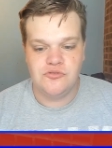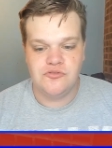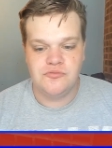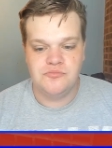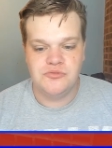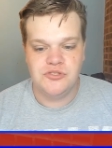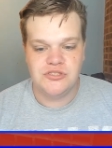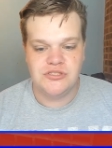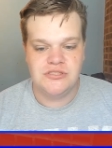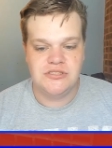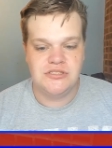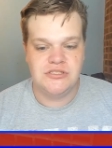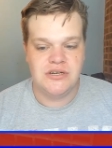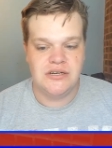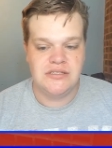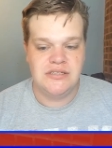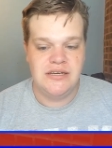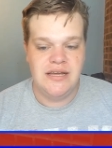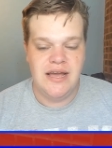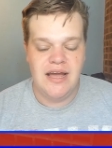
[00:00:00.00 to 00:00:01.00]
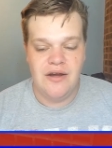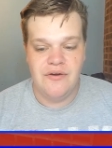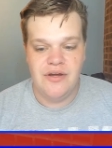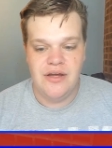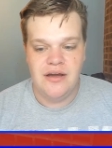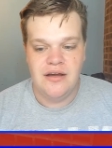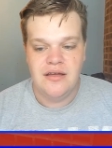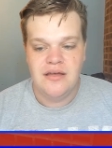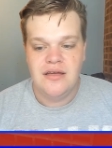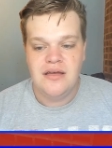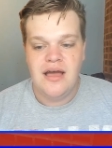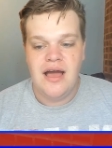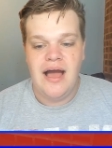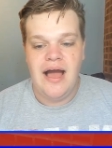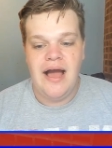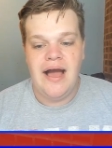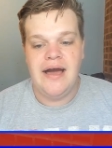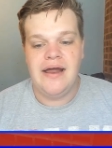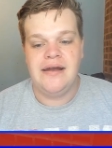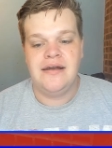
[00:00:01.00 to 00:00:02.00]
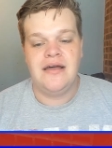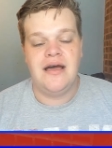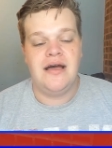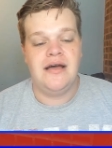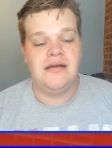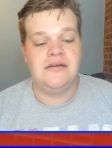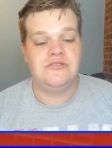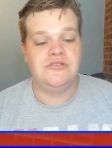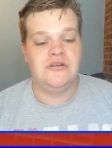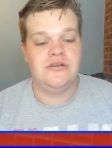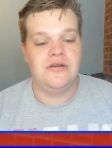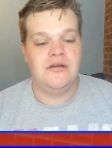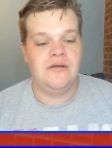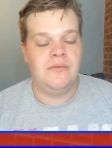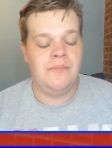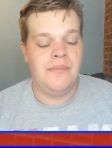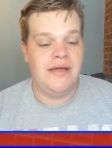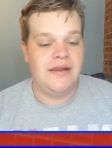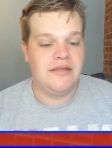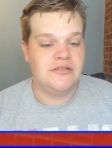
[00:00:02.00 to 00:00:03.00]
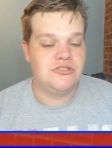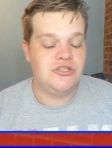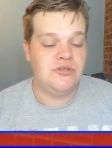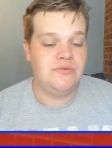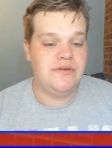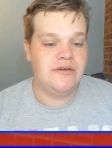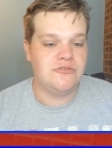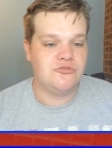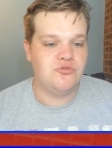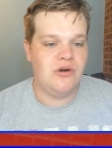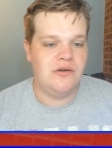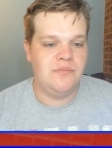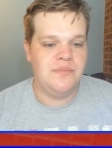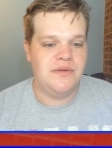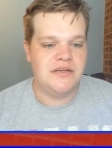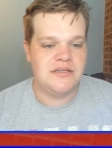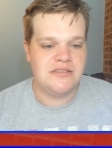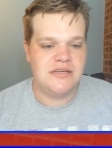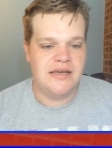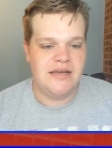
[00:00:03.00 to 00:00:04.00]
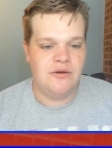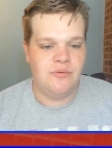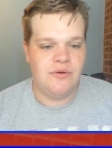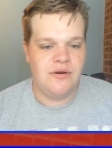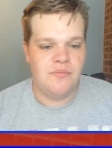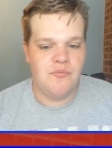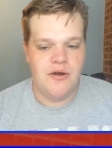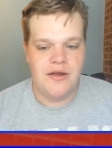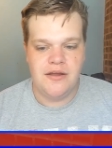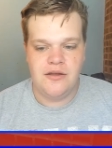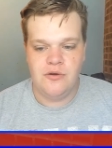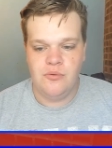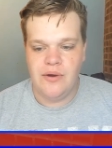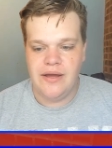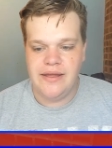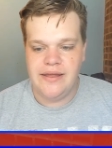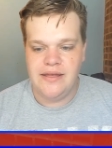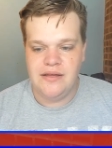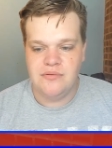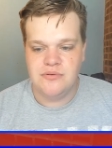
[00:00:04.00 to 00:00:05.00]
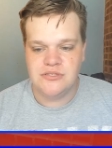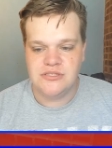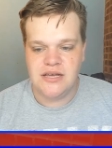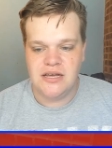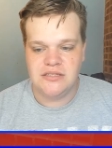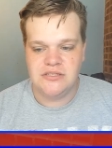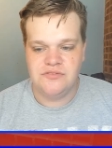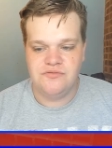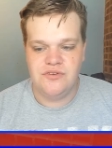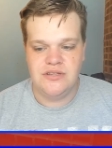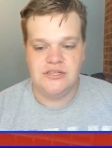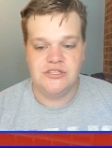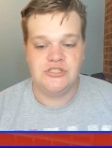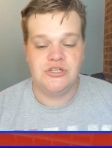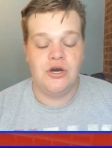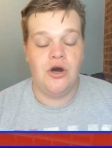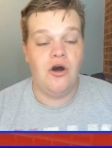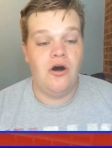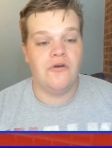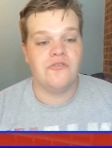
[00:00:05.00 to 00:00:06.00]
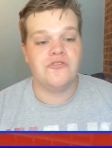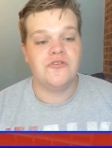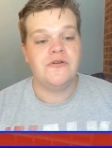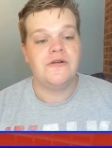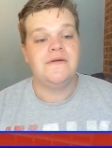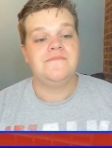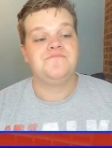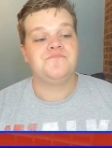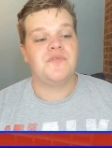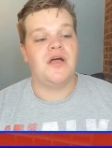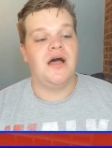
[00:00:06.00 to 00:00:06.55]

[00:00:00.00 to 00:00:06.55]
from just inside the area and made it 2-0. 12 minutes later, when a breakaway, he was there to finish it off.